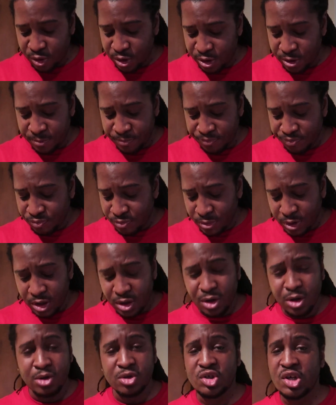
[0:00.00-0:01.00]
For,
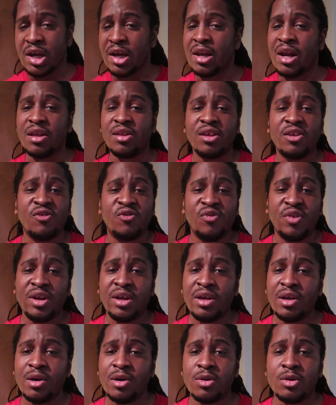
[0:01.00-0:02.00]
you know, checking out these
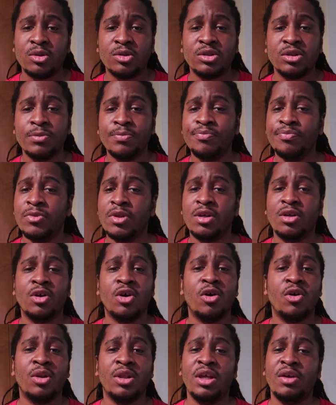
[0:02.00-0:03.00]
videos, you
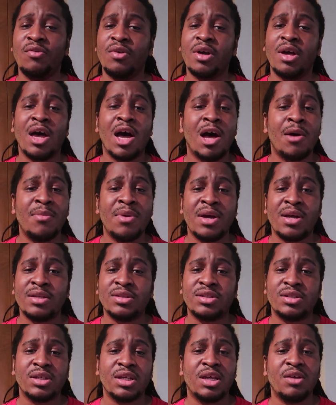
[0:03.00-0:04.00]
know, leaving
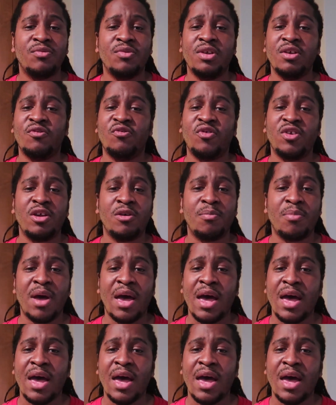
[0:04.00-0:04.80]
comments, giving me feedback.